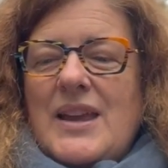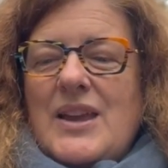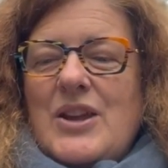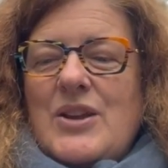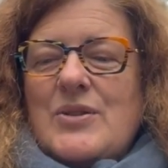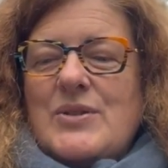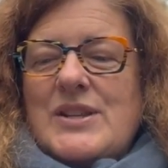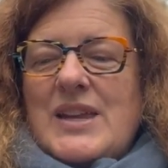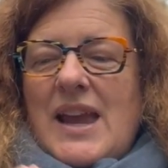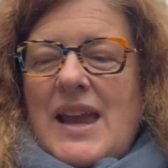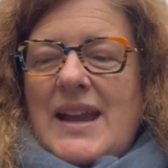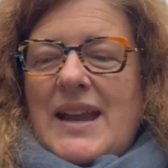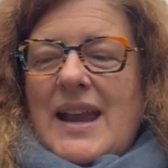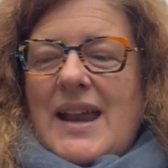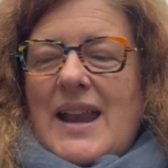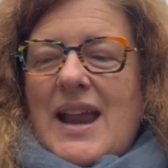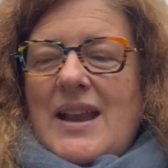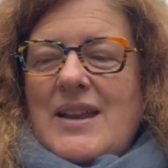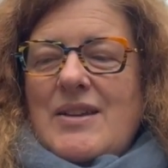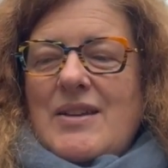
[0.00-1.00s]
You take
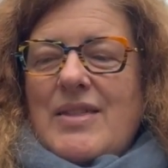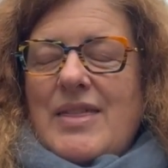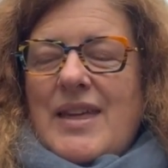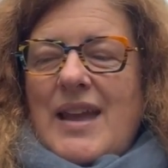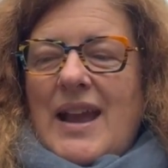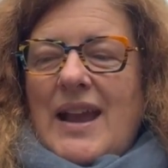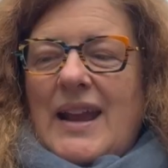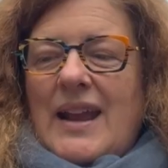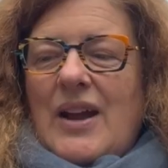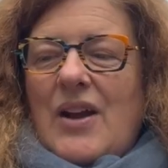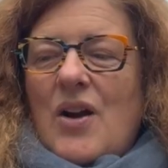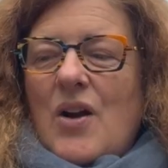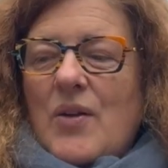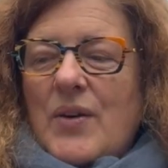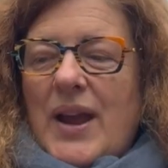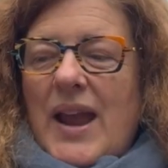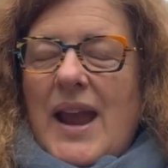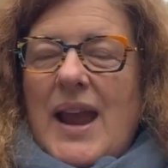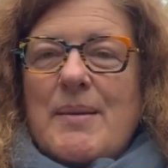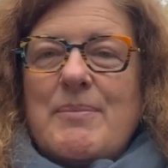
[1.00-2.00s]
it and you think,
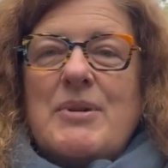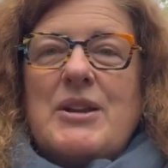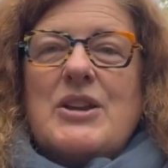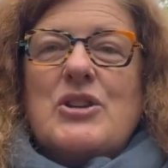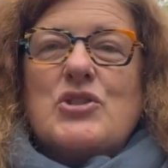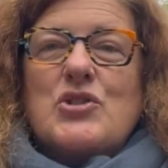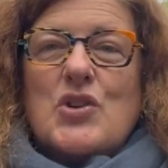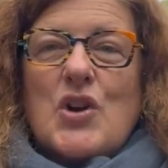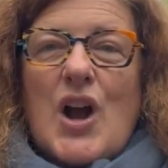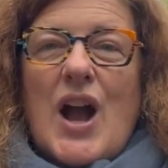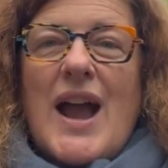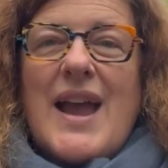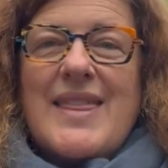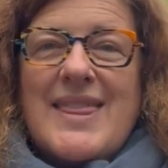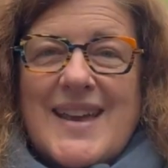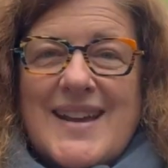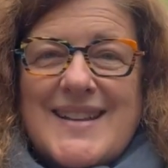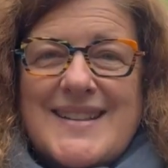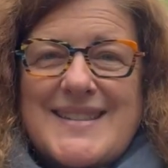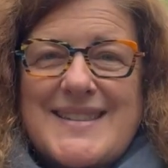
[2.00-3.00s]
okay, I'm going to try
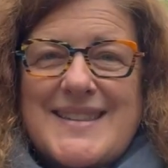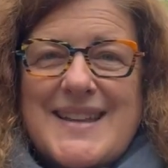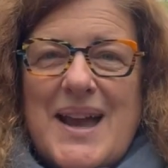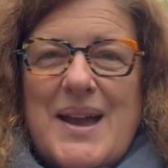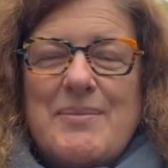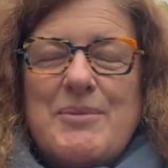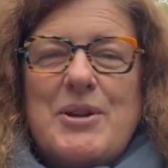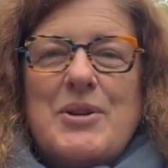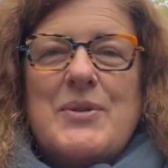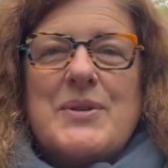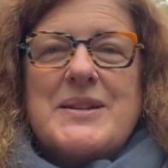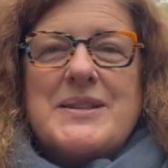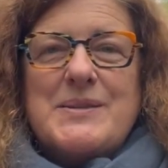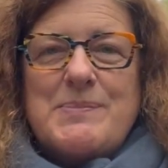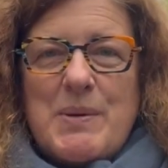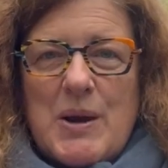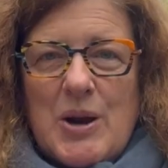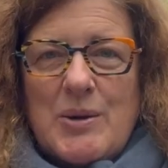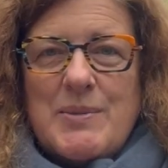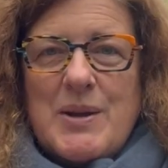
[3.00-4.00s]
this. I'm going to
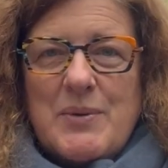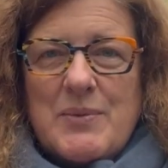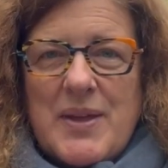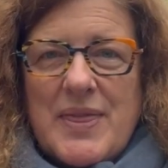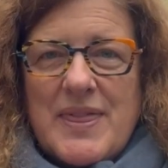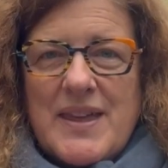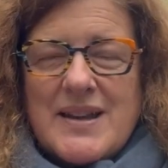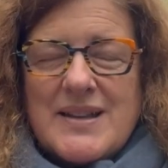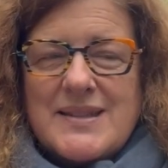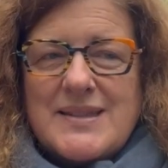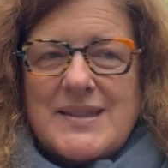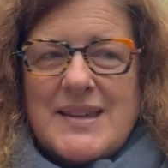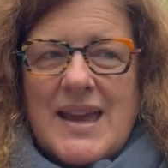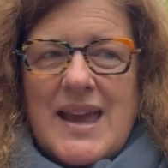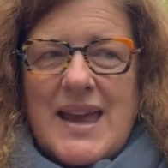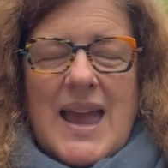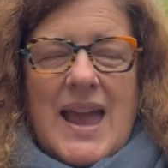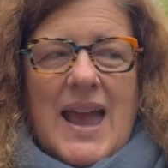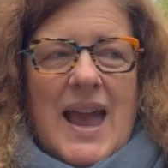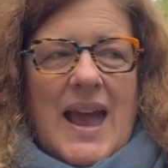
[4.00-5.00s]
experiment with this.
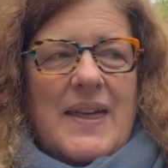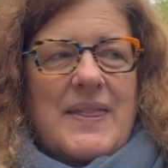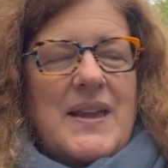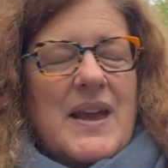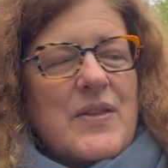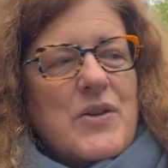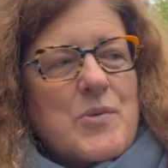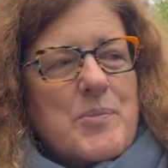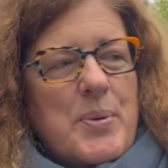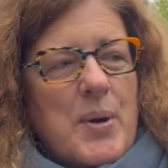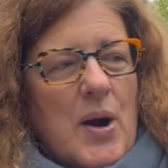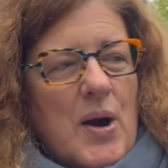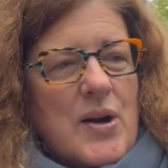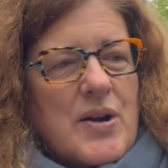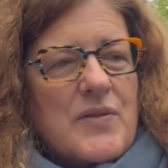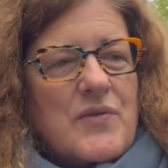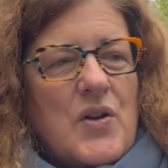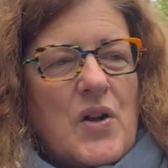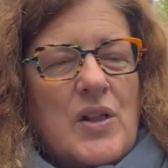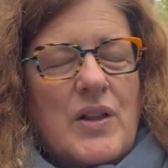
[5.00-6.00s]
And the other part
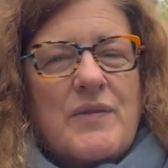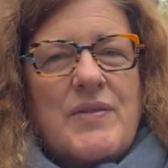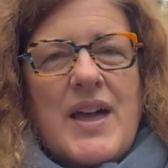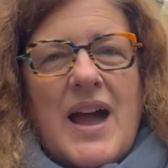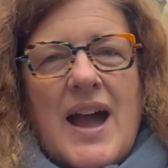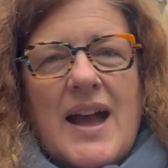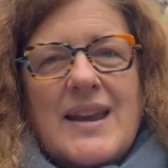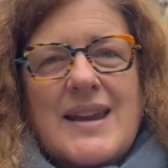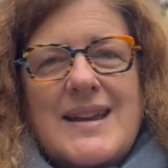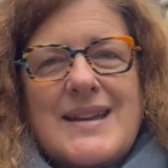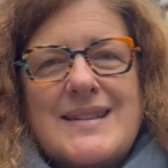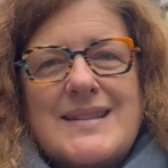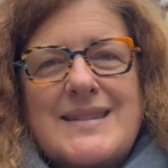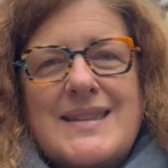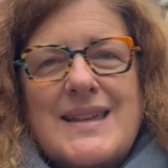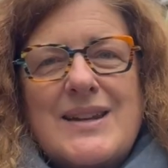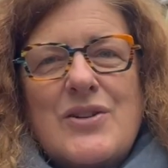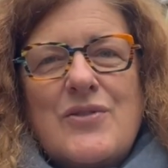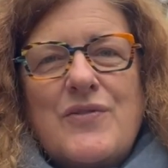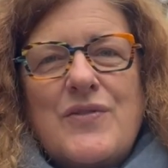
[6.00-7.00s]
of all of that is
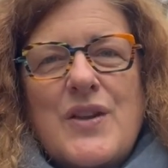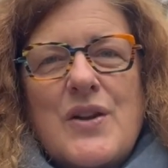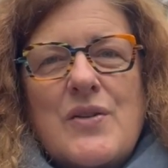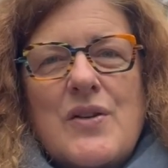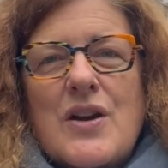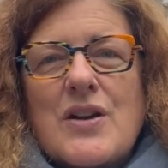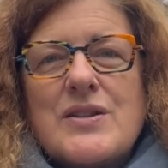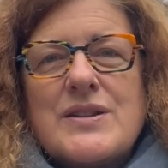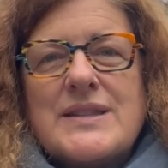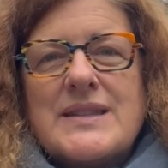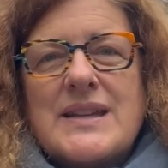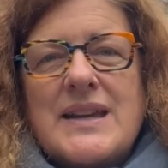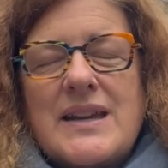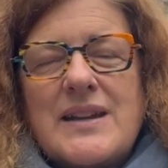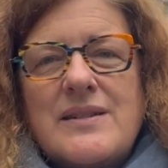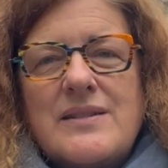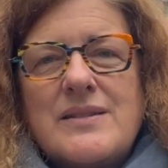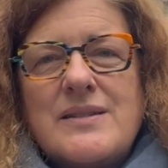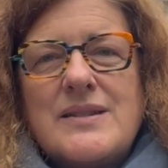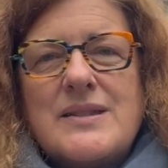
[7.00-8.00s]
that if there are
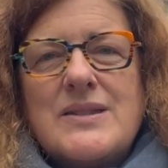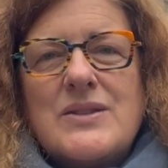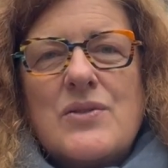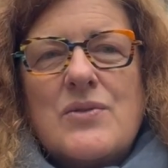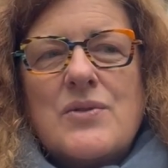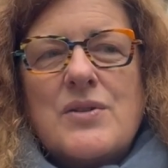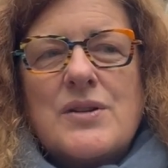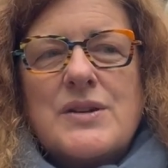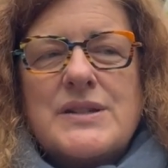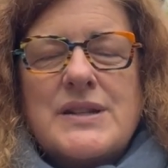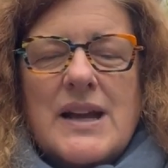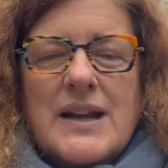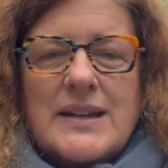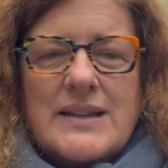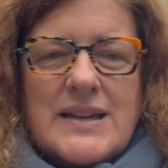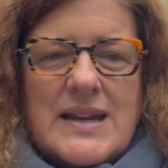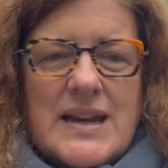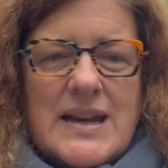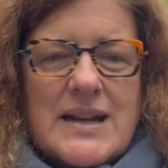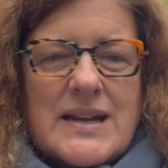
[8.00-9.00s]
skills or
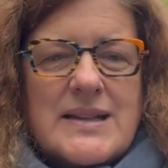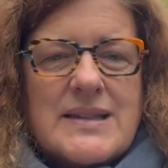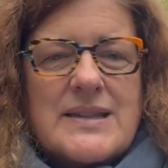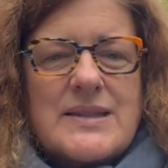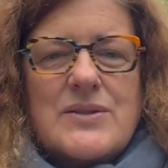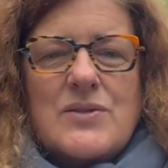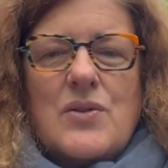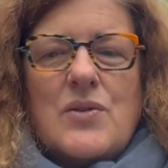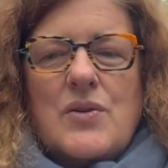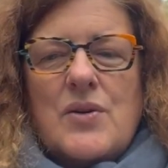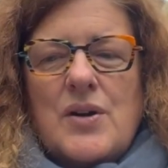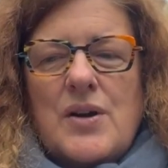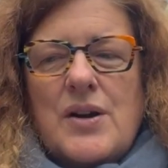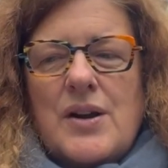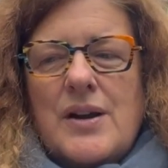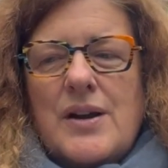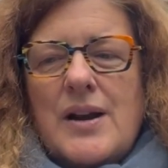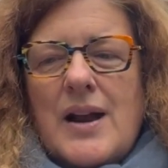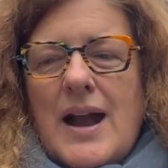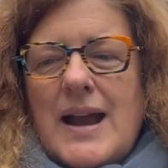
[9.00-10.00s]
techniques
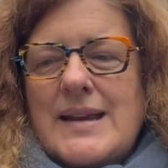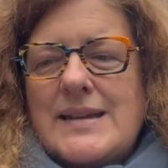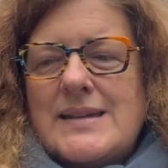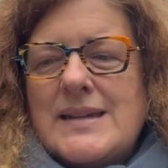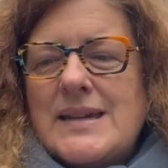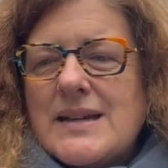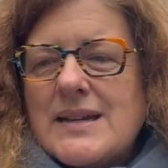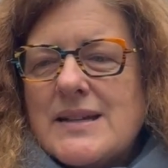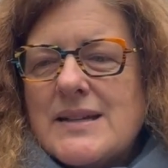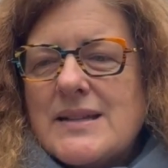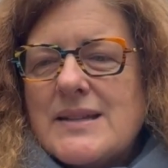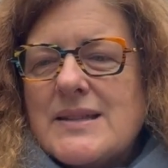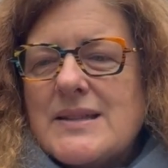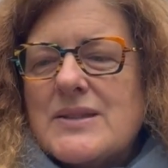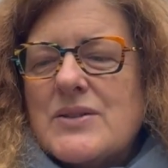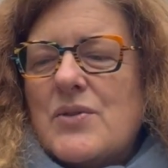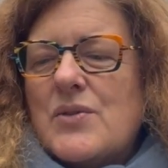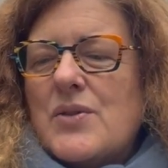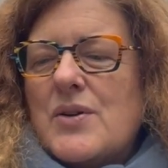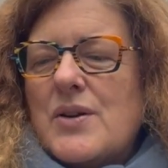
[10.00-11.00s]
or ideas
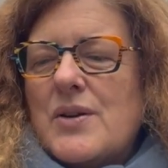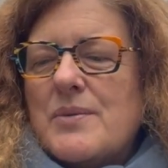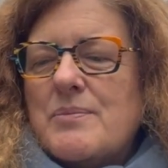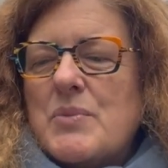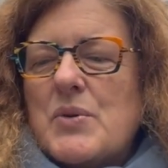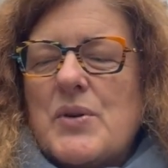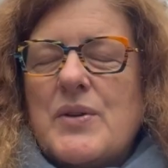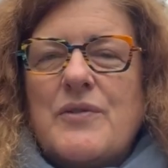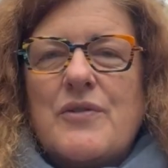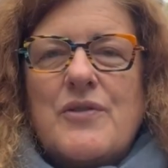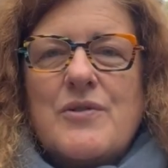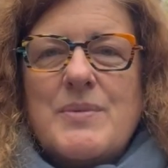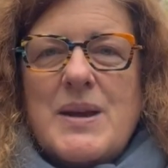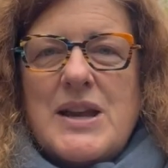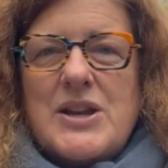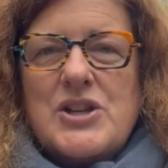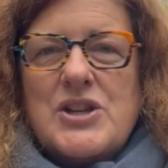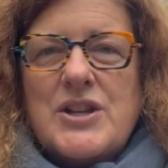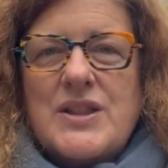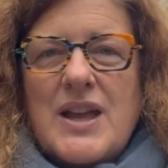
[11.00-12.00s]
or more
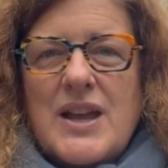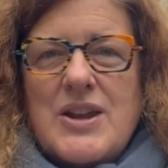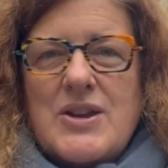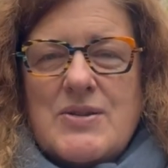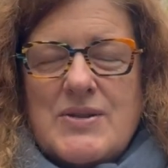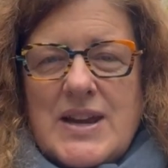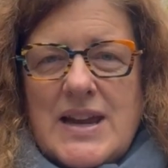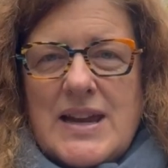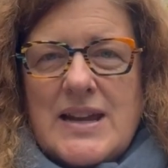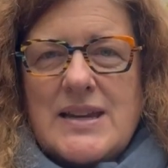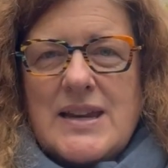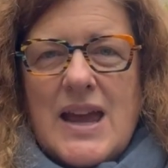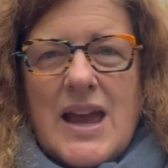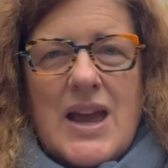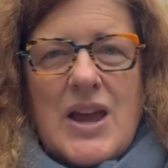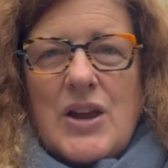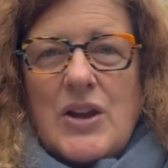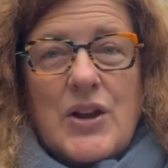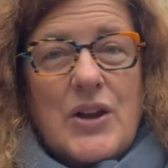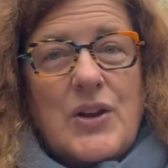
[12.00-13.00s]
information that you need,
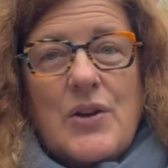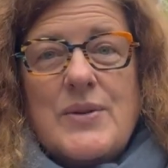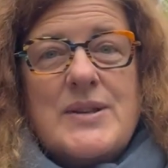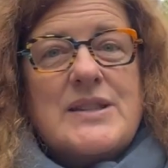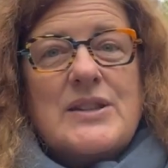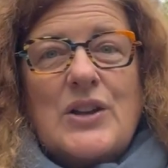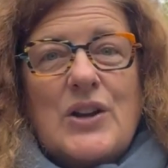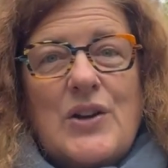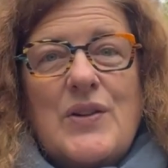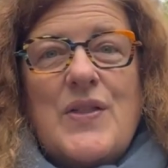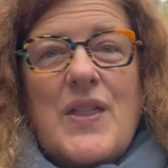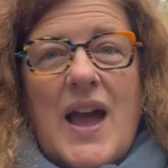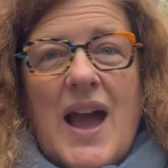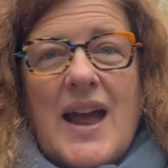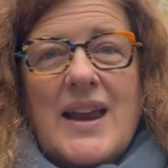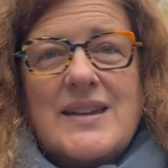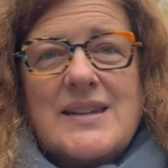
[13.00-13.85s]
you can always learn that.